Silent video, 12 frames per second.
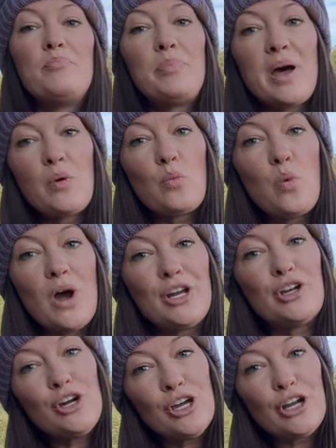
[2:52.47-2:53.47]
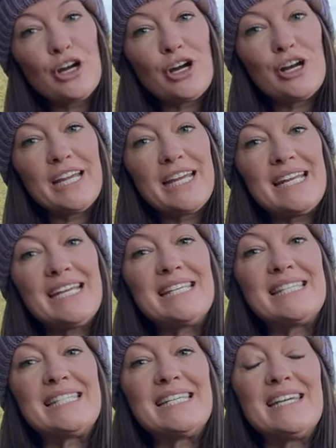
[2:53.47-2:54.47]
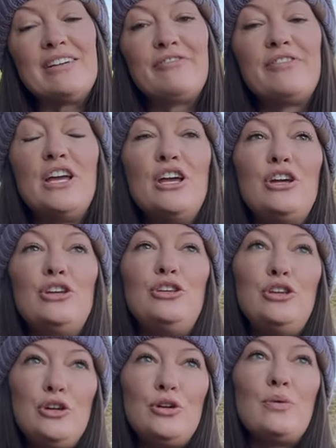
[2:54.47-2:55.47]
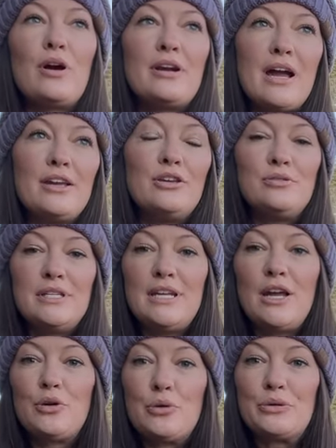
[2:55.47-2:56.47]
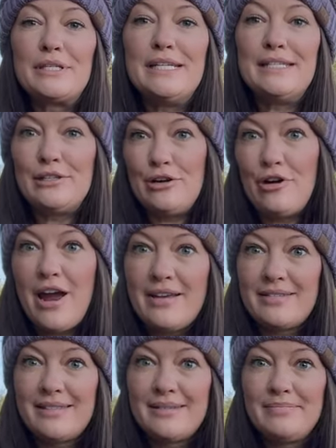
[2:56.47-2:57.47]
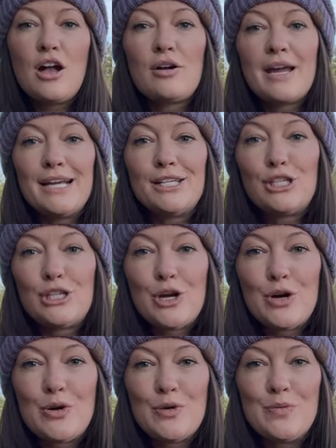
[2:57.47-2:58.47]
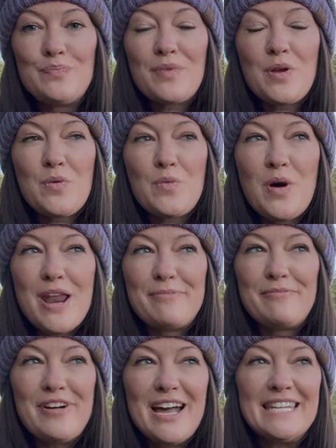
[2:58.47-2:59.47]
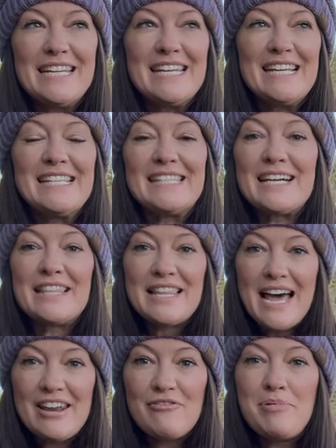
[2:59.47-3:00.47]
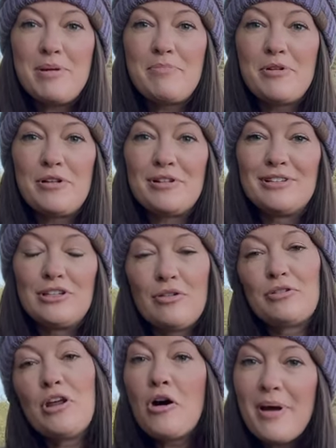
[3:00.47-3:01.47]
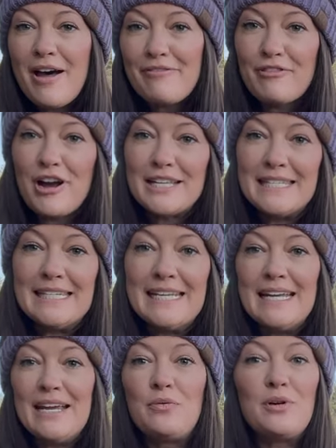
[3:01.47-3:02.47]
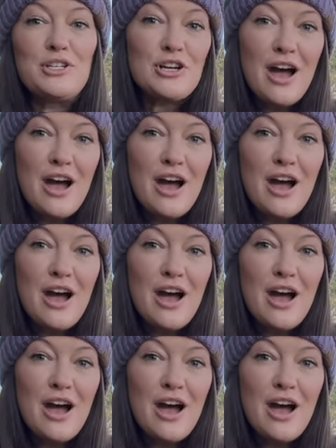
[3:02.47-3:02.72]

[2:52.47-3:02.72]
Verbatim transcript: But what could hurt it is if you are not using a cool season grass. Okay, so what I'm finding is a lot of people don't know about frost seeding, which